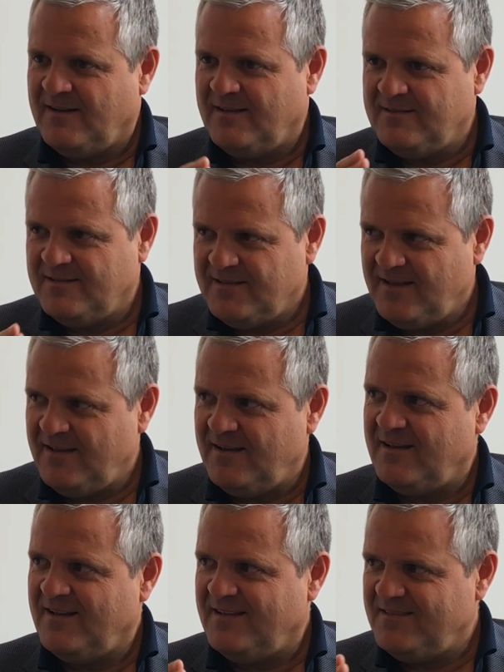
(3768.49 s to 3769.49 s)
under
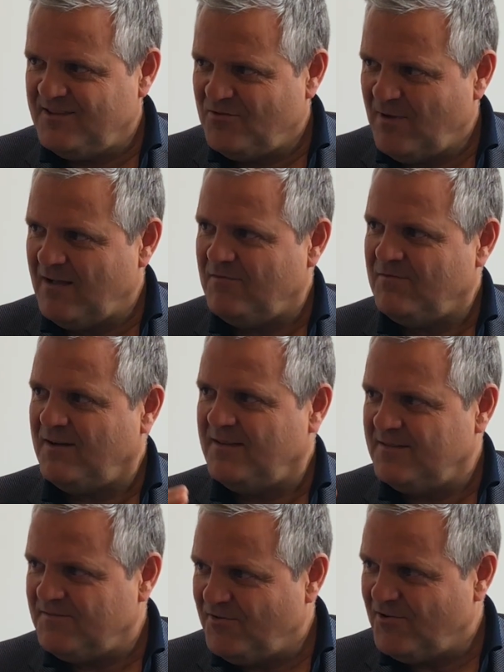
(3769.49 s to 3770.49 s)
10, under 12,
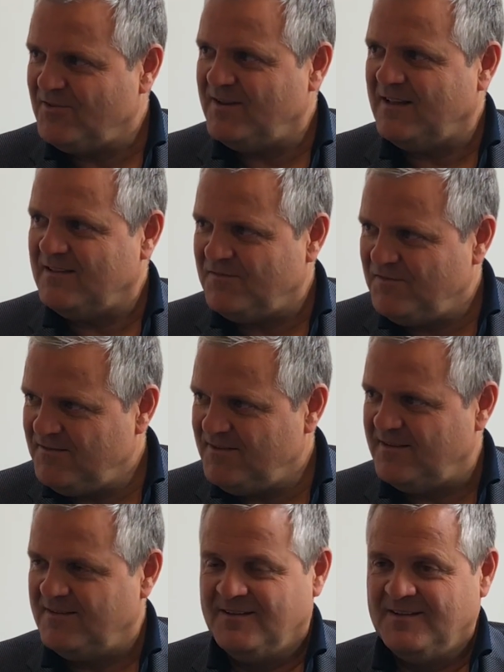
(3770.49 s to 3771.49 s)
under 14, under 15,